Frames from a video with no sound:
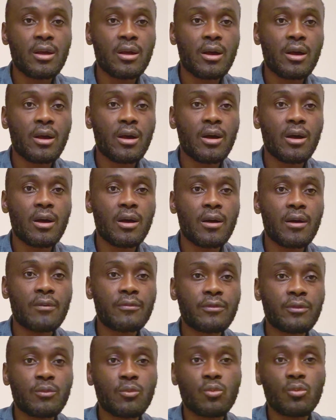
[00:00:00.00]

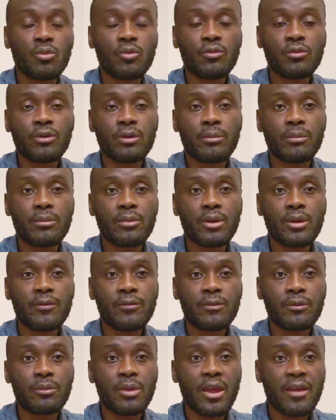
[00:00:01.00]

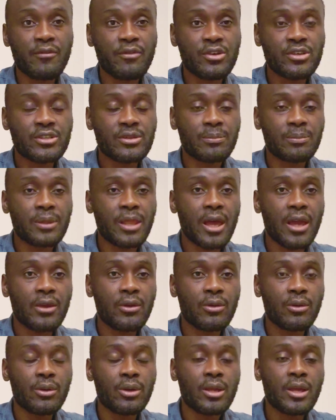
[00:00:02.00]
from every
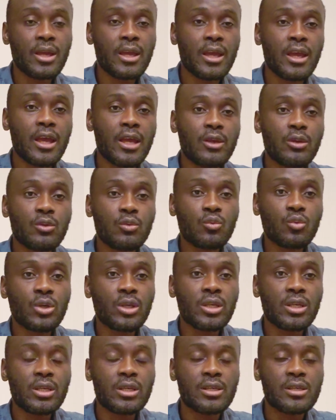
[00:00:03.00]
supplier, and
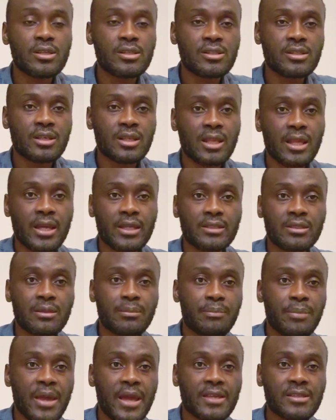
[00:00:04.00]
we select the
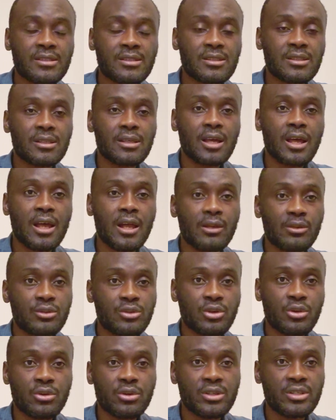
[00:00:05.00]
best
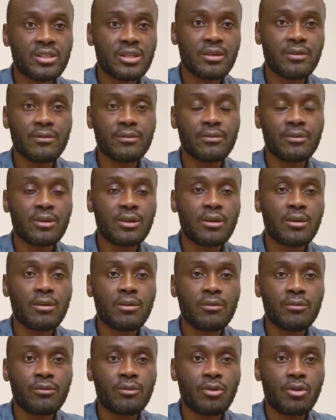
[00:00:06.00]
alternative
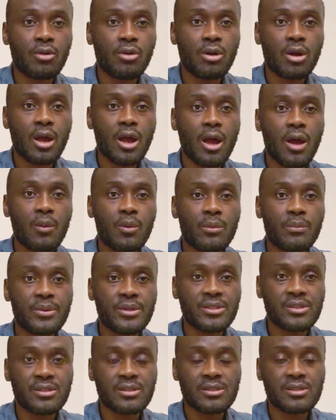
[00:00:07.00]
for our
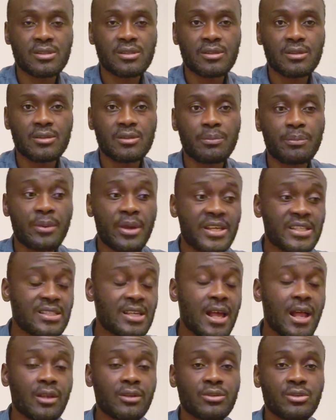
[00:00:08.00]
business, the best
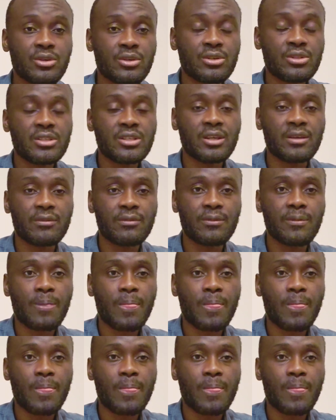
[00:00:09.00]
alternative